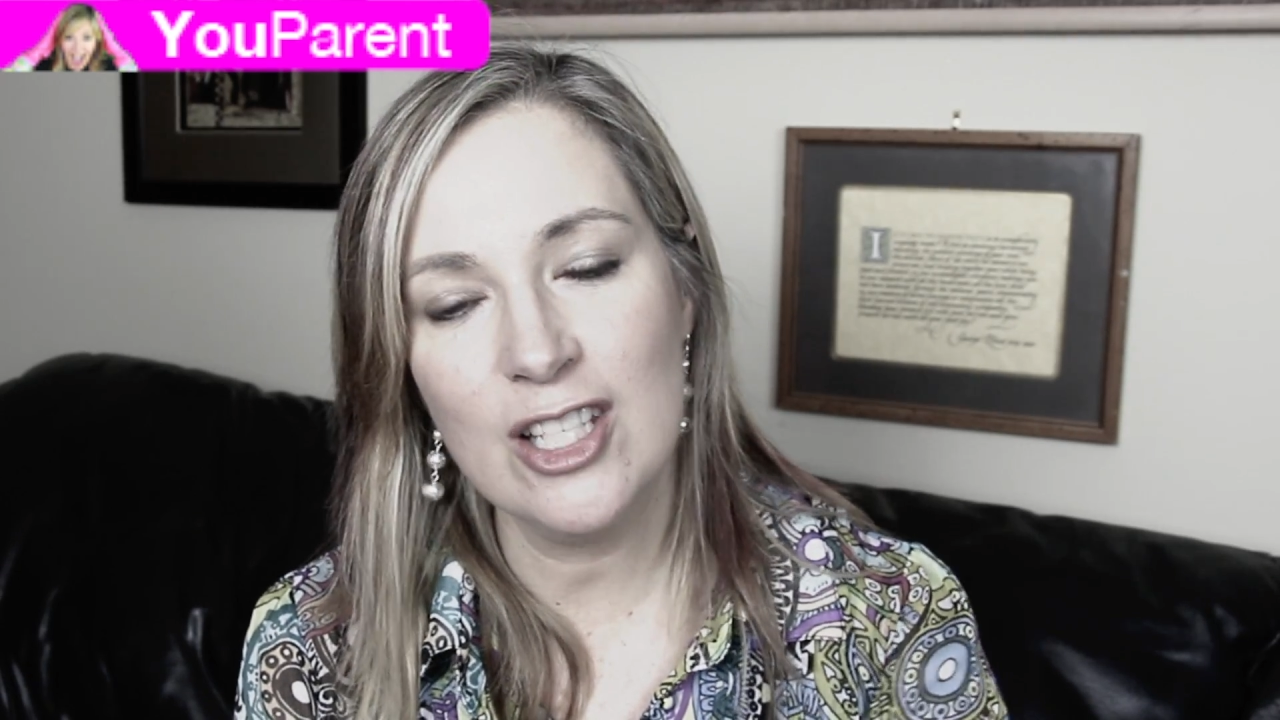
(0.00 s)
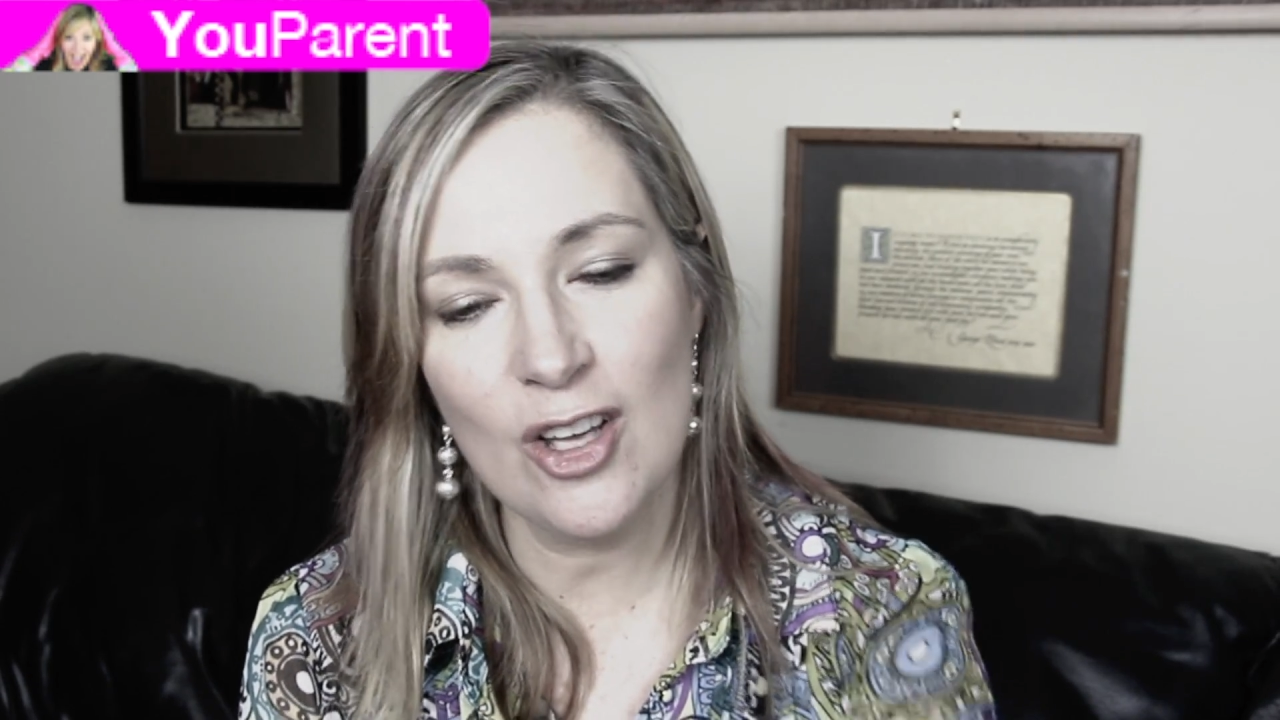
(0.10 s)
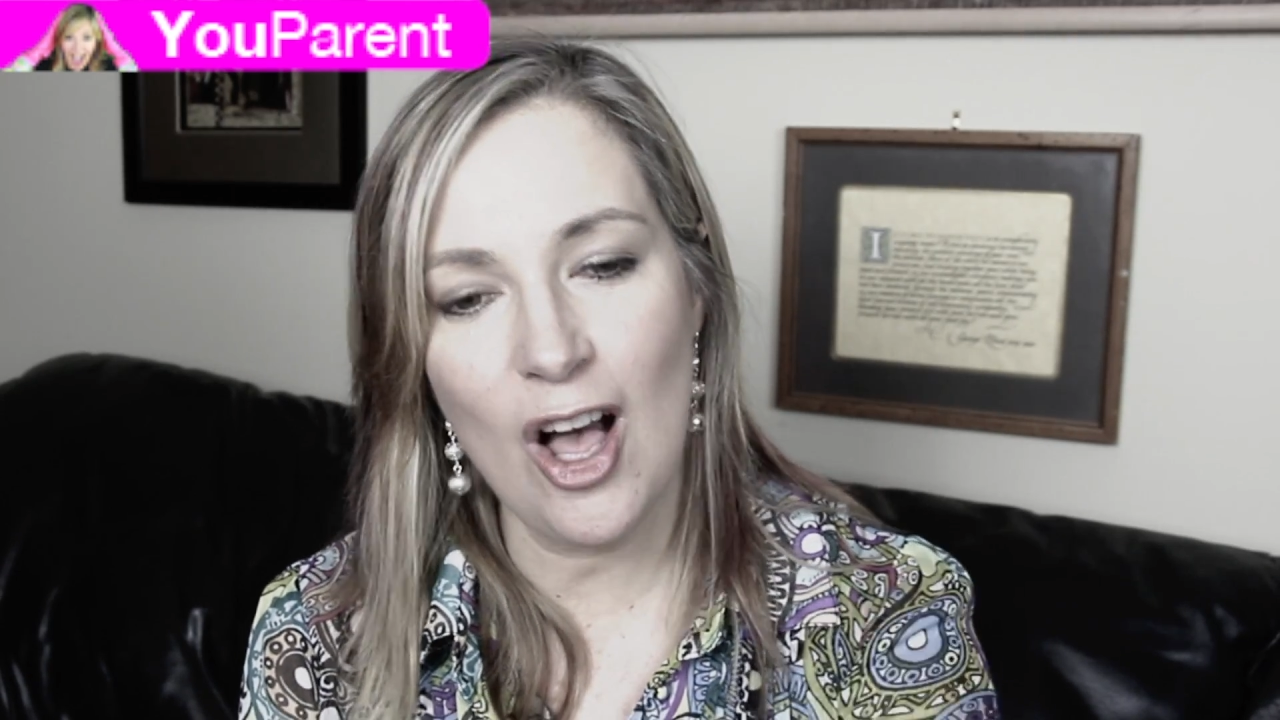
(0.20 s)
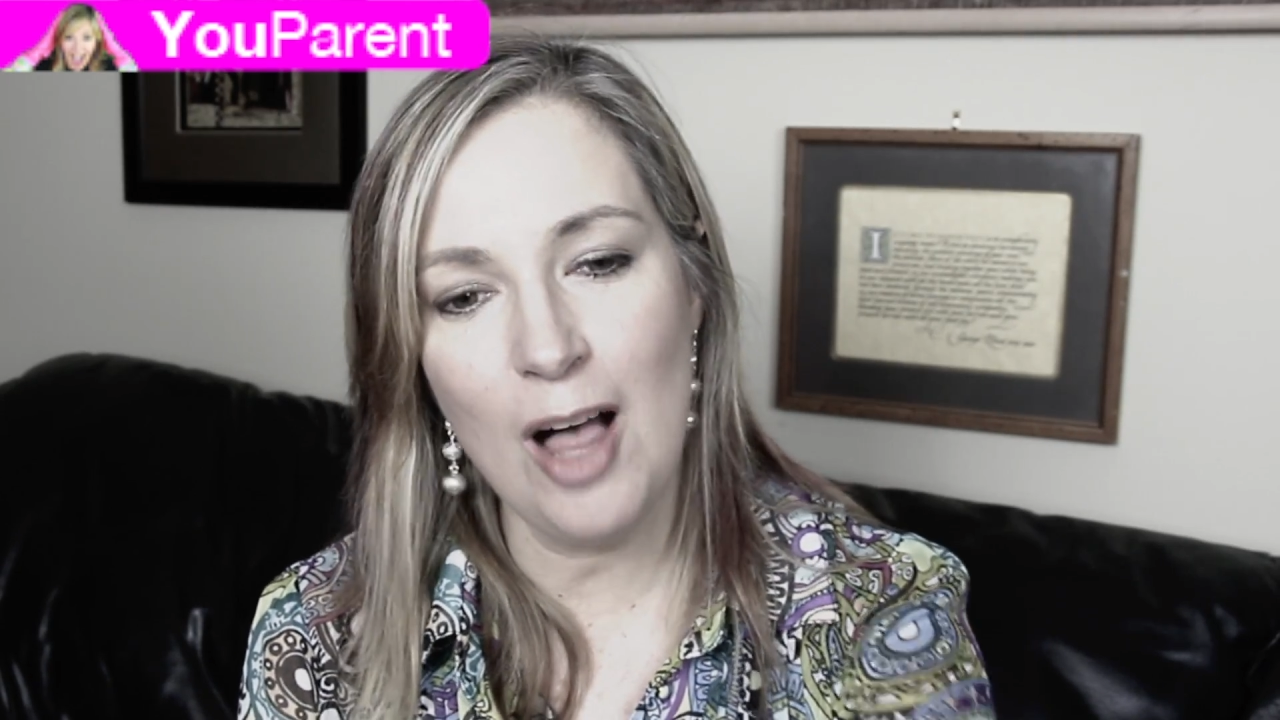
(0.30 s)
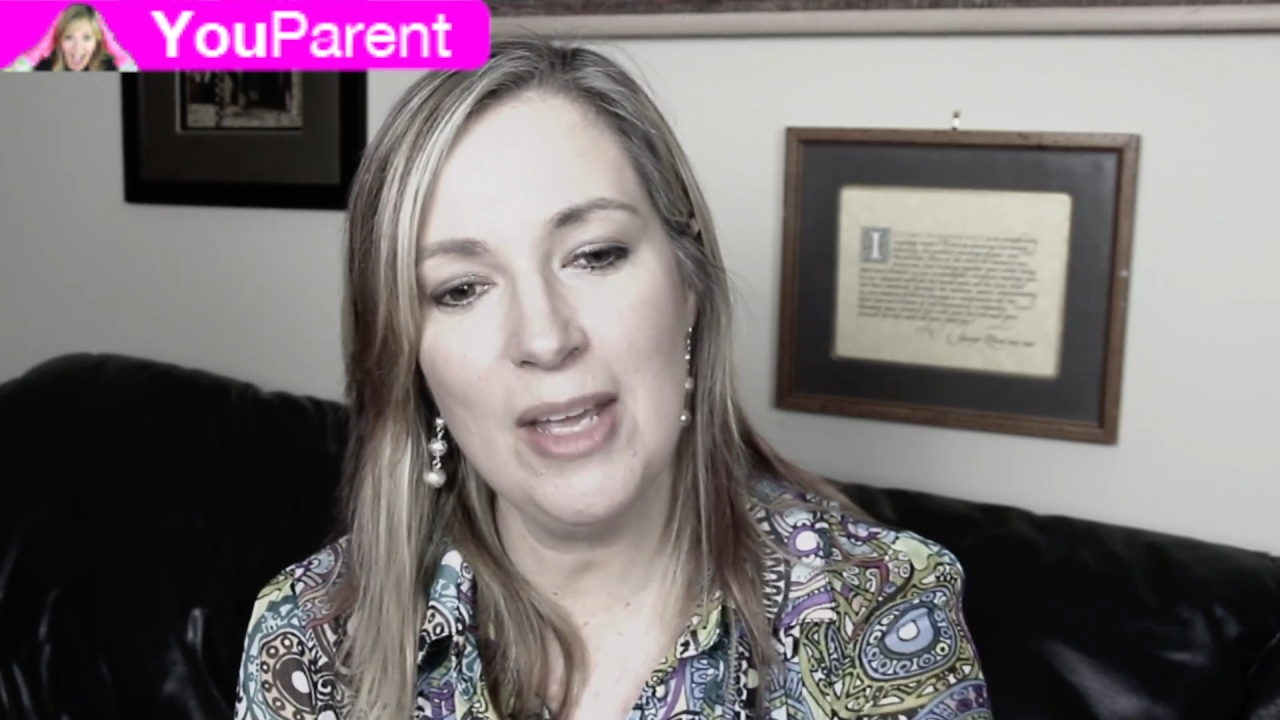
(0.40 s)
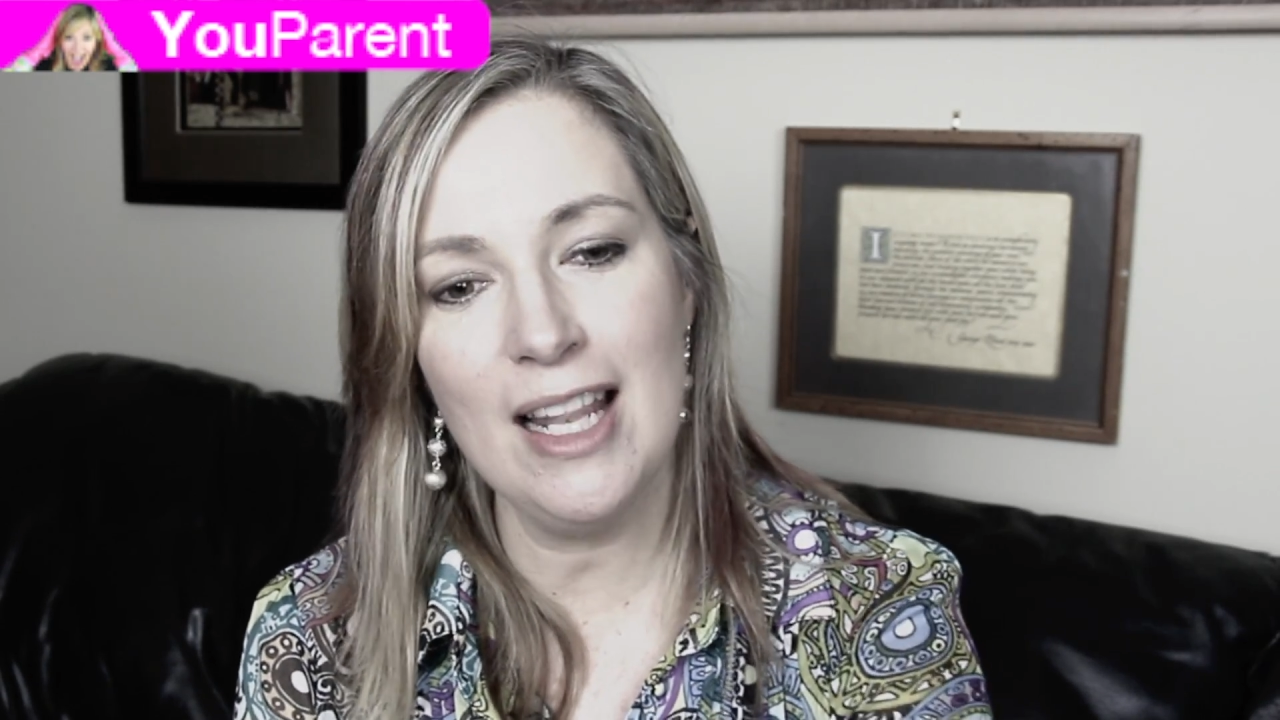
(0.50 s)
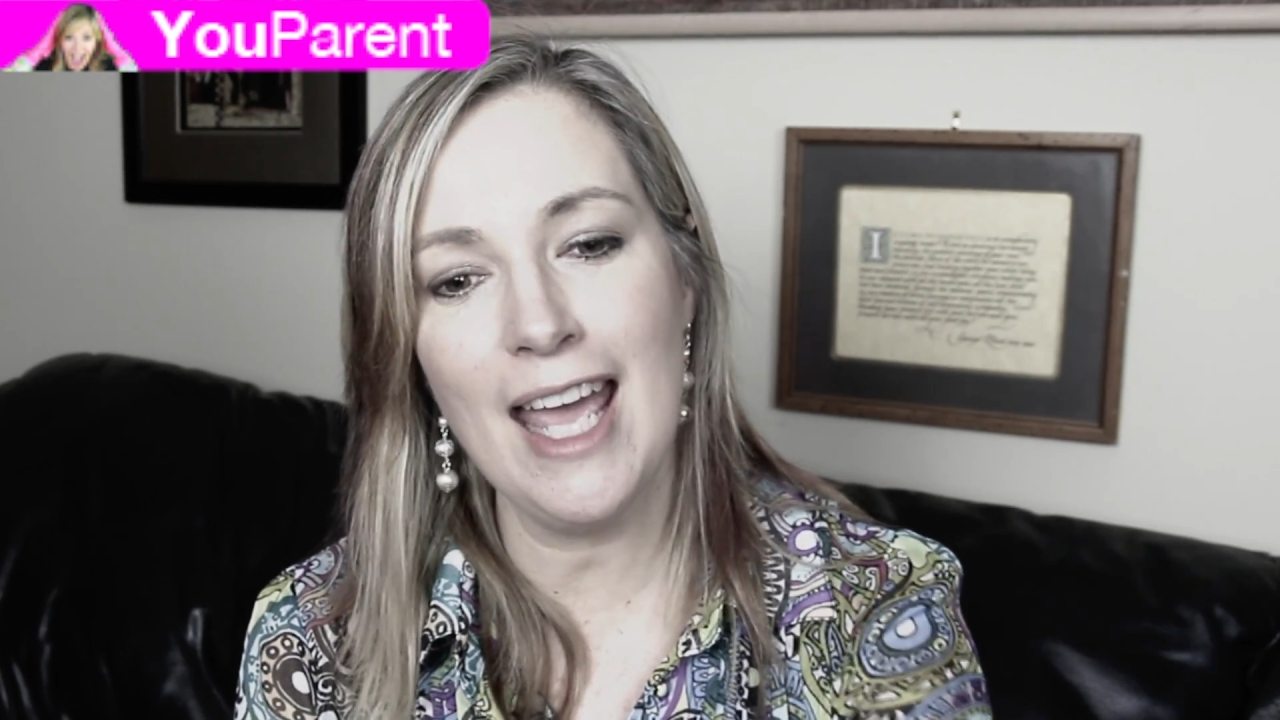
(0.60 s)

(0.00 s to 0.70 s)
she called me